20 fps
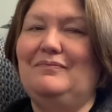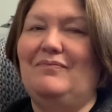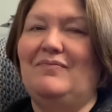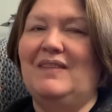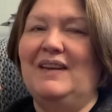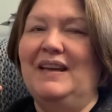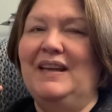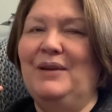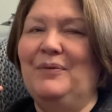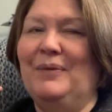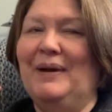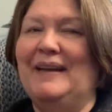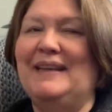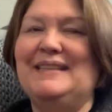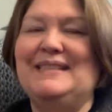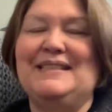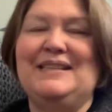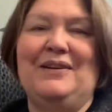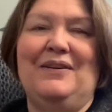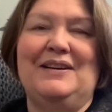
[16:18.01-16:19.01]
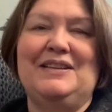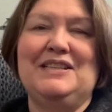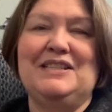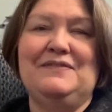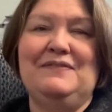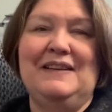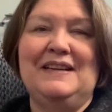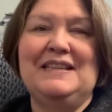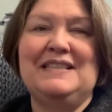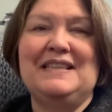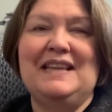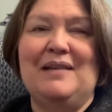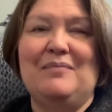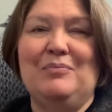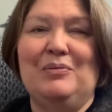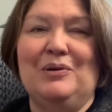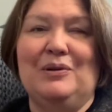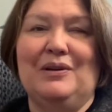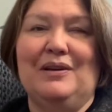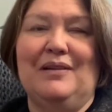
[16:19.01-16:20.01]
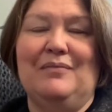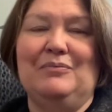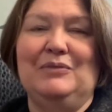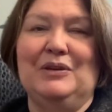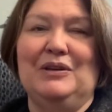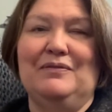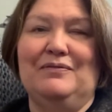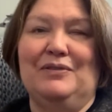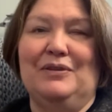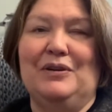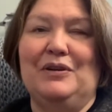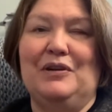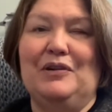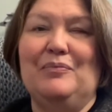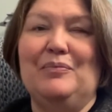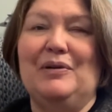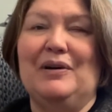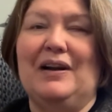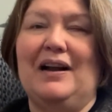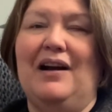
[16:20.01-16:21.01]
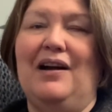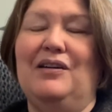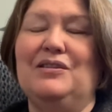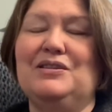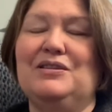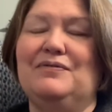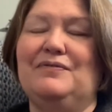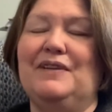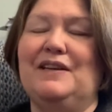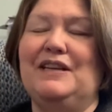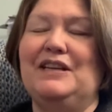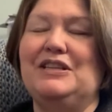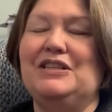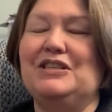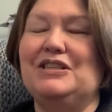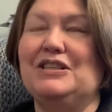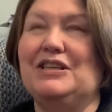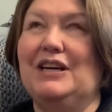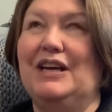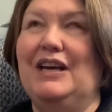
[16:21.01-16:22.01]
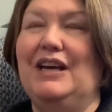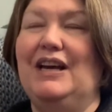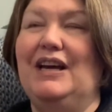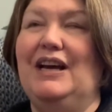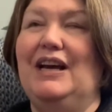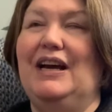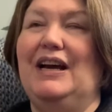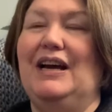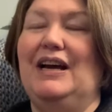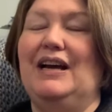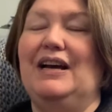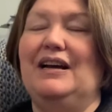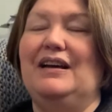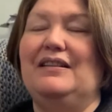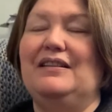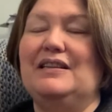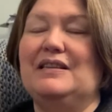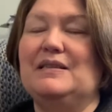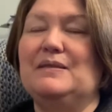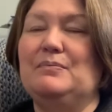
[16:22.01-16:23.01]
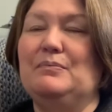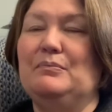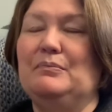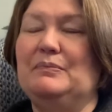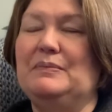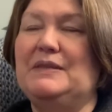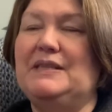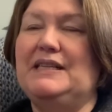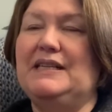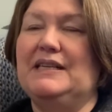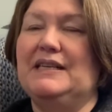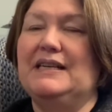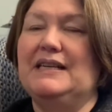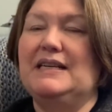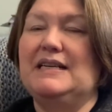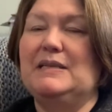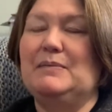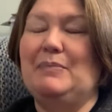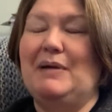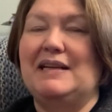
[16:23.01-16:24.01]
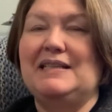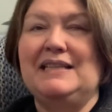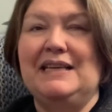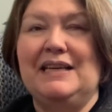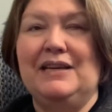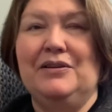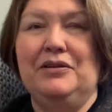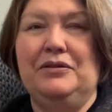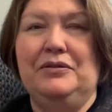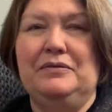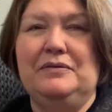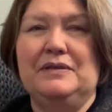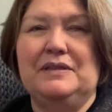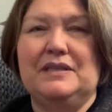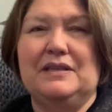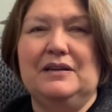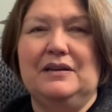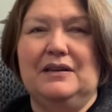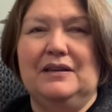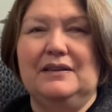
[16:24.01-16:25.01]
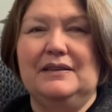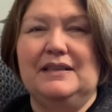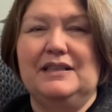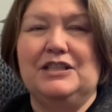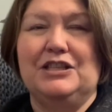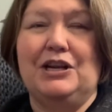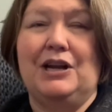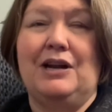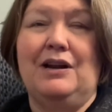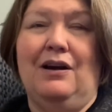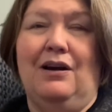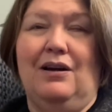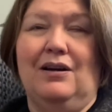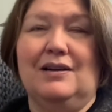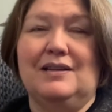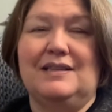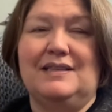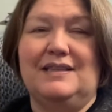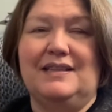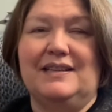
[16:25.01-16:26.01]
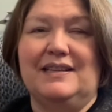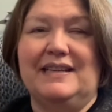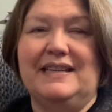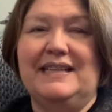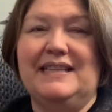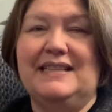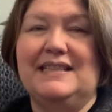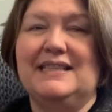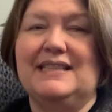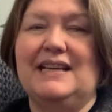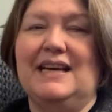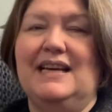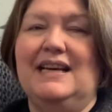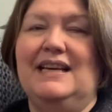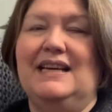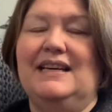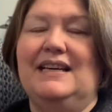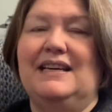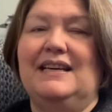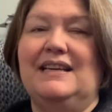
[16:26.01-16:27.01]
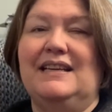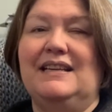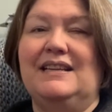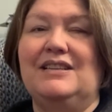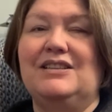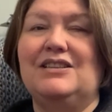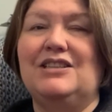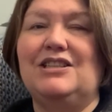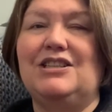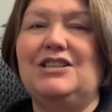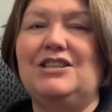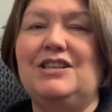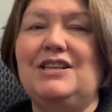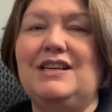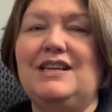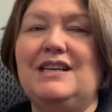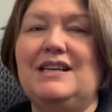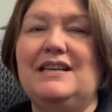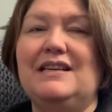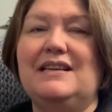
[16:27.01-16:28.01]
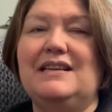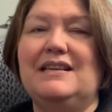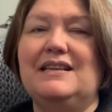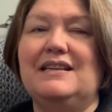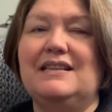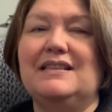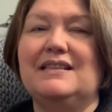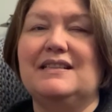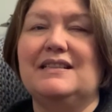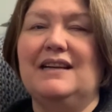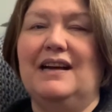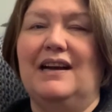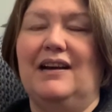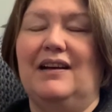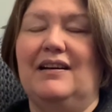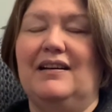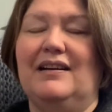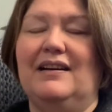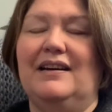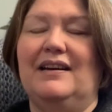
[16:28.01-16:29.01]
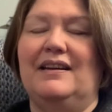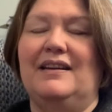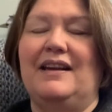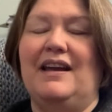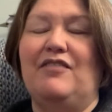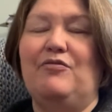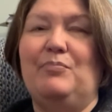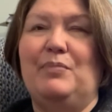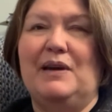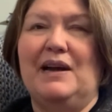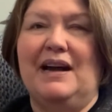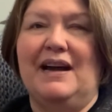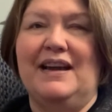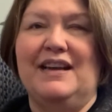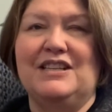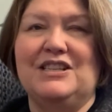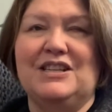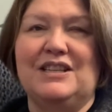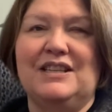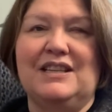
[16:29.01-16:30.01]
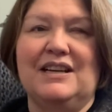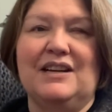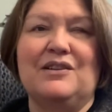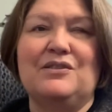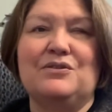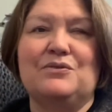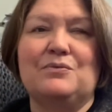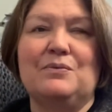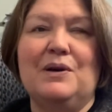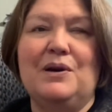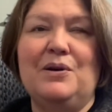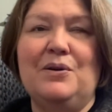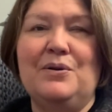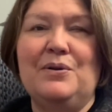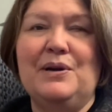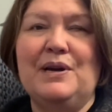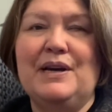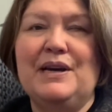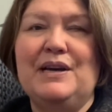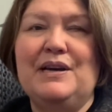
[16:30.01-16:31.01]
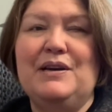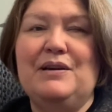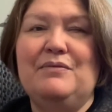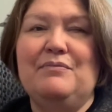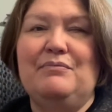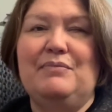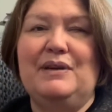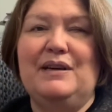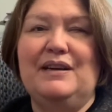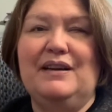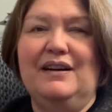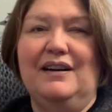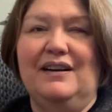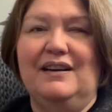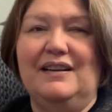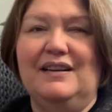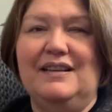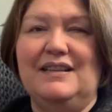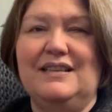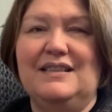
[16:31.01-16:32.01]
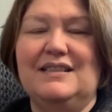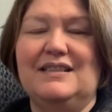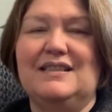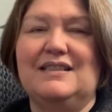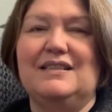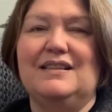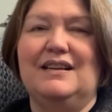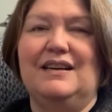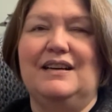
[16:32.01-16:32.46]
Anyway, so I just finished that book. I'm looking for a new book. I also finished this series by Dean Koontz called the Jane Hawk series. And she is an FBI agent that goes rogue because